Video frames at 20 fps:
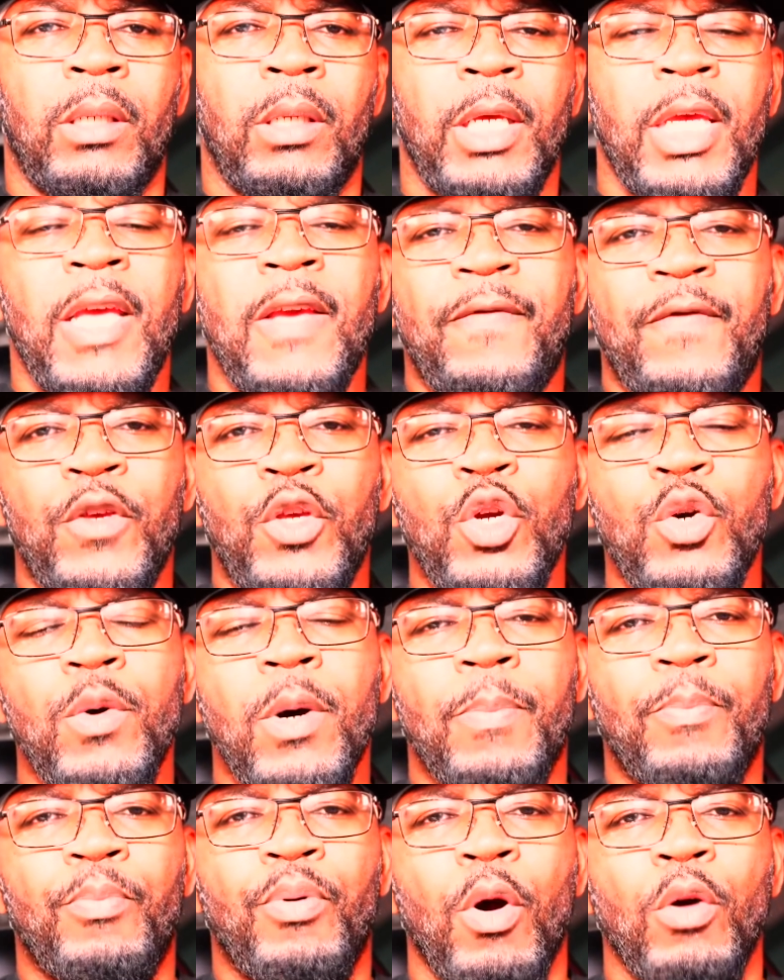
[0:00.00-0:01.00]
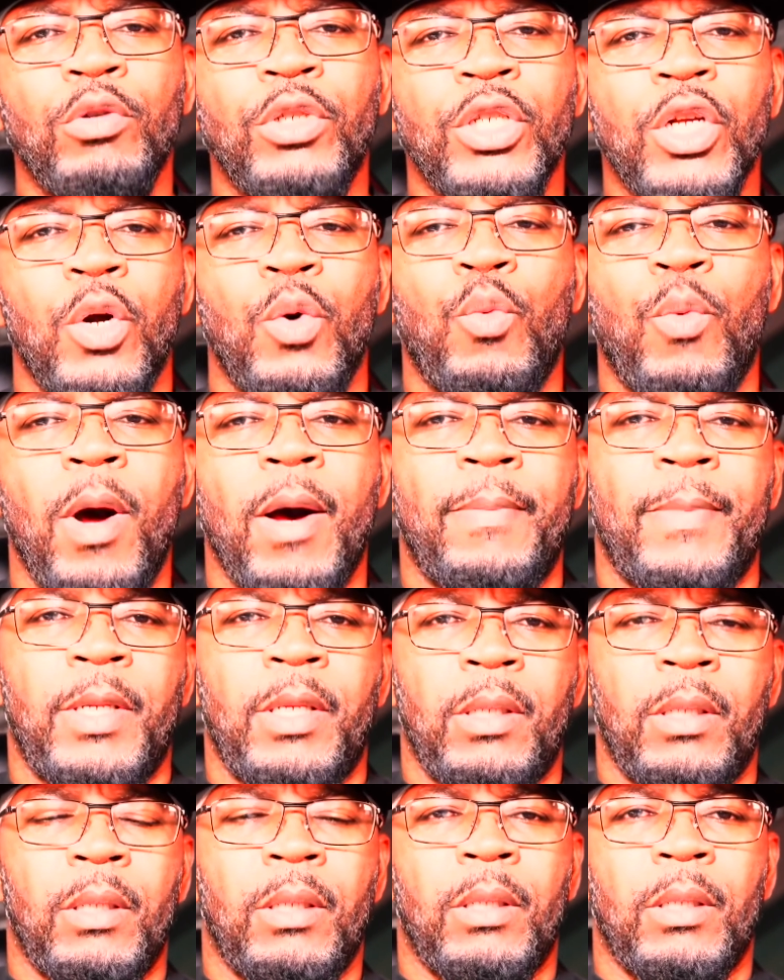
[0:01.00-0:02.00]
If you approach a woman,
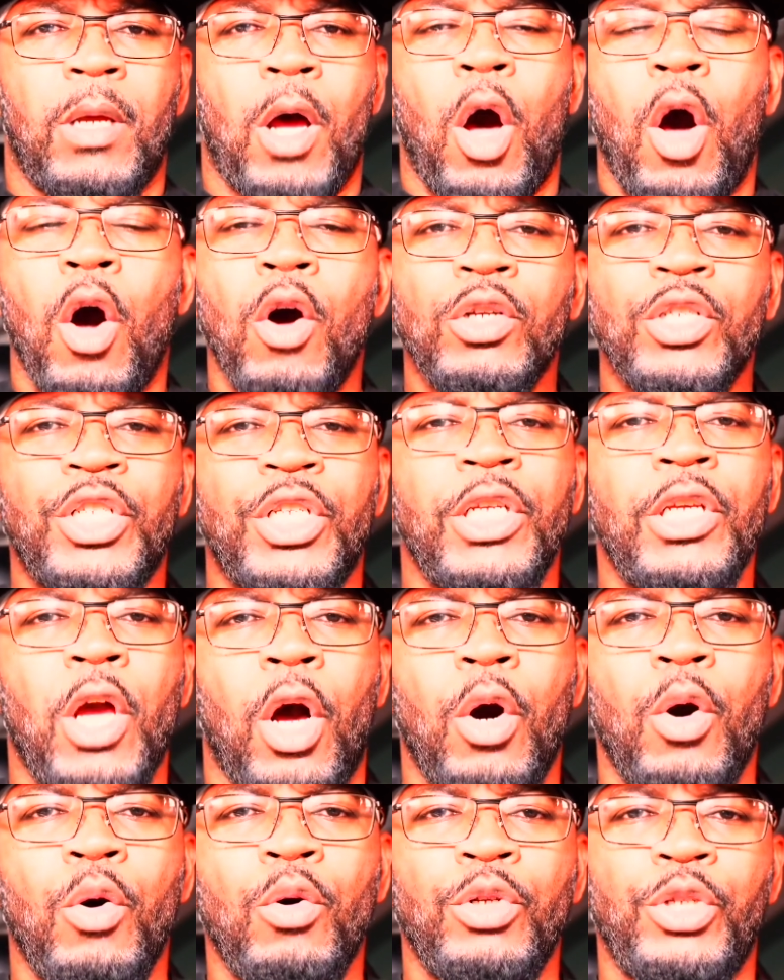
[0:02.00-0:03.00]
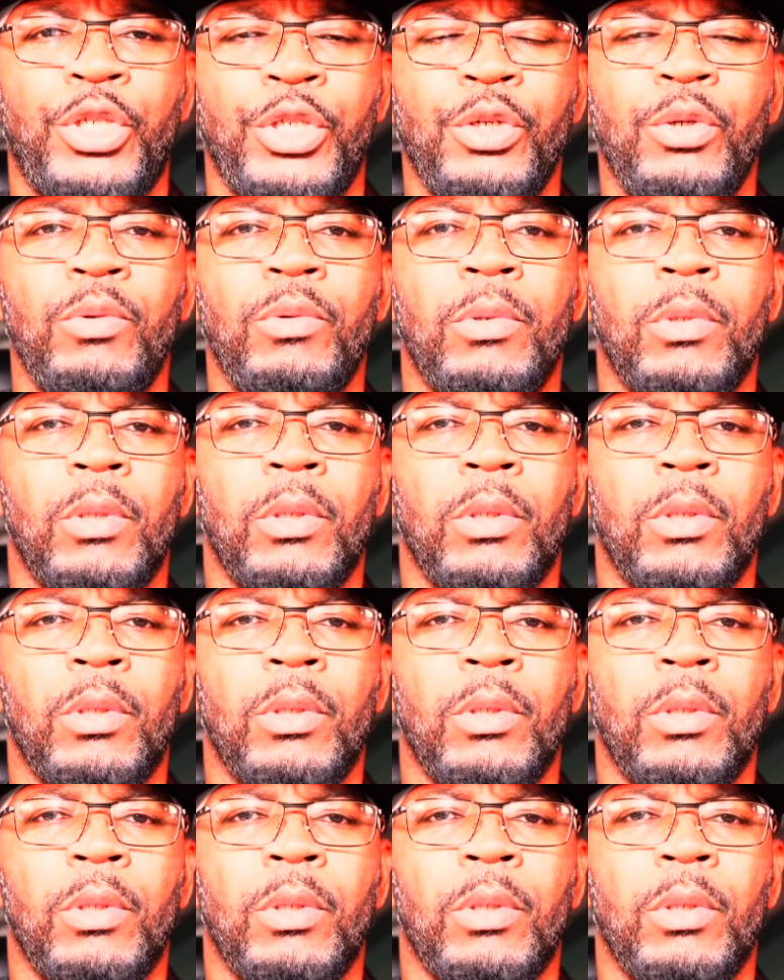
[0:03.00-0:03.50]
all she owes you